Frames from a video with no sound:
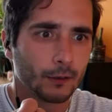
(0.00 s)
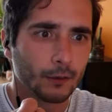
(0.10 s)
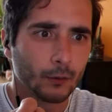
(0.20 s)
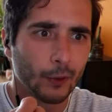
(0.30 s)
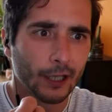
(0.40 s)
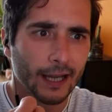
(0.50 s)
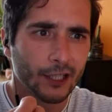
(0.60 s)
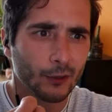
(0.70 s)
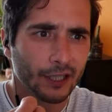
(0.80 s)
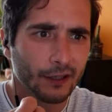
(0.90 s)
Well,
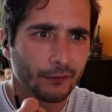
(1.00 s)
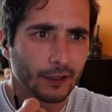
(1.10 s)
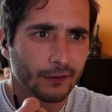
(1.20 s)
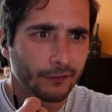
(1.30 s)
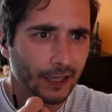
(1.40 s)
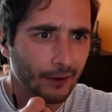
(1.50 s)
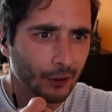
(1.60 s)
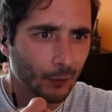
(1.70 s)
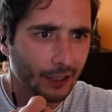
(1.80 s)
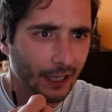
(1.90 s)
actually, if
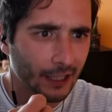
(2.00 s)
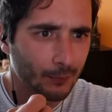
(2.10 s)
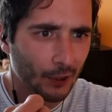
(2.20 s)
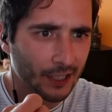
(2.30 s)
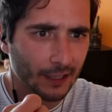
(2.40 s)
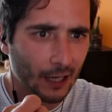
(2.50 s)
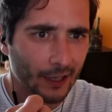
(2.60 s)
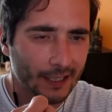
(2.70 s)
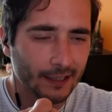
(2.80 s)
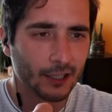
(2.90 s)
everyone that is present now
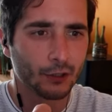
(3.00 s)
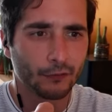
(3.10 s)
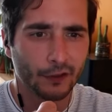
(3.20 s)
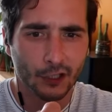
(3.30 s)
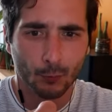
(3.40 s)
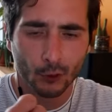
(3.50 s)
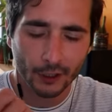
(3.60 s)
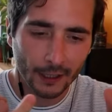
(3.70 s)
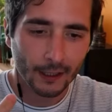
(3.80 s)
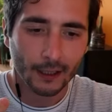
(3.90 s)
has access to Facebook,
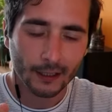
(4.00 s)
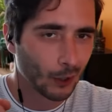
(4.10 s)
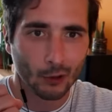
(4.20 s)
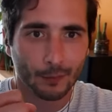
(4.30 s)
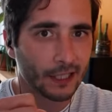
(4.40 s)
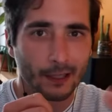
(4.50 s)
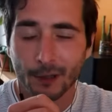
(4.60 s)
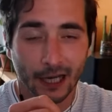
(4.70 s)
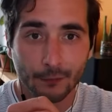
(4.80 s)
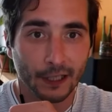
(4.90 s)
there will be some
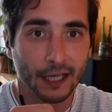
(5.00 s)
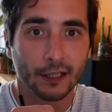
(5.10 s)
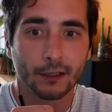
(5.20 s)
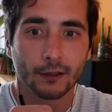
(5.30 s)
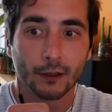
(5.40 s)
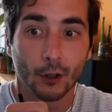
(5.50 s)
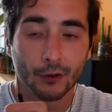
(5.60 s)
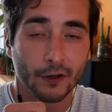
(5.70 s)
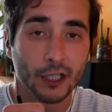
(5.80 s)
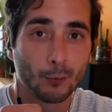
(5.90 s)
kind of link on
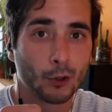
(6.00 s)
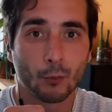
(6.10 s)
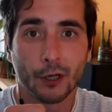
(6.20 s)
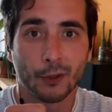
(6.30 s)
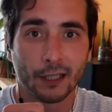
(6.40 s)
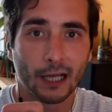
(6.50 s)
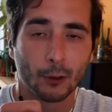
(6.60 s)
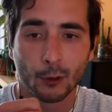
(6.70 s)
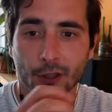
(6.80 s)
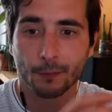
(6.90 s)
Facebook where you can
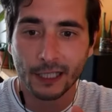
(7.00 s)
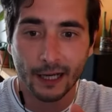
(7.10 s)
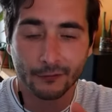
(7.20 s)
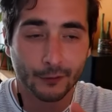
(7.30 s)
download the PDF.